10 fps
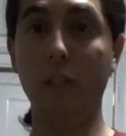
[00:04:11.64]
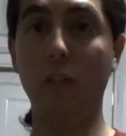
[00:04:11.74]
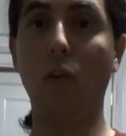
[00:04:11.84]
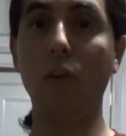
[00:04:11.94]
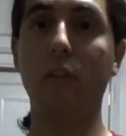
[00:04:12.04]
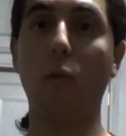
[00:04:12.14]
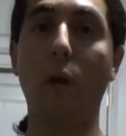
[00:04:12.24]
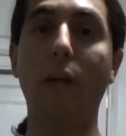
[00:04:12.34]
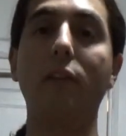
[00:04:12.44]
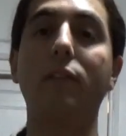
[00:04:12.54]
a goal that
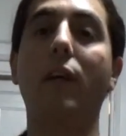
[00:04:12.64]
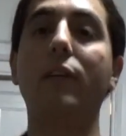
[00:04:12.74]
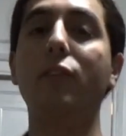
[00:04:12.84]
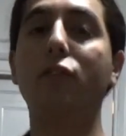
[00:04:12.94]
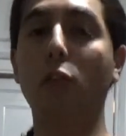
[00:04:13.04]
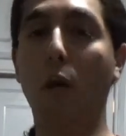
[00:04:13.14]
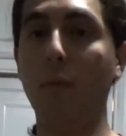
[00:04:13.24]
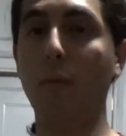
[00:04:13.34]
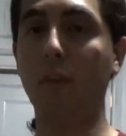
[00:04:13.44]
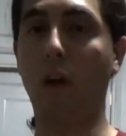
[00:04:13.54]
awakens that
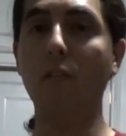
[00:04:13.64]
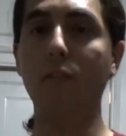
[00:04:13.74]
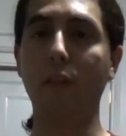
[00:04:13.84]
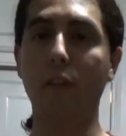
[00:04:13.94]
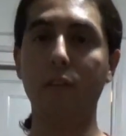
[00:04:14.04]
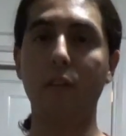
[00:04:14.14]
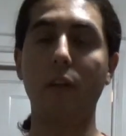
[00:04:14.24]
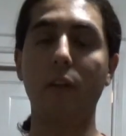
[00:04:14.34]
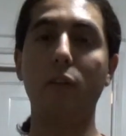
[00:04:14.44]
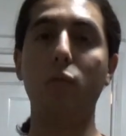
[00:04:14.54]
unstoppable confidence
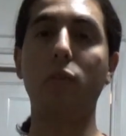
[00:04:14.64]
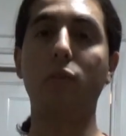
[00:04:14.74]
is what's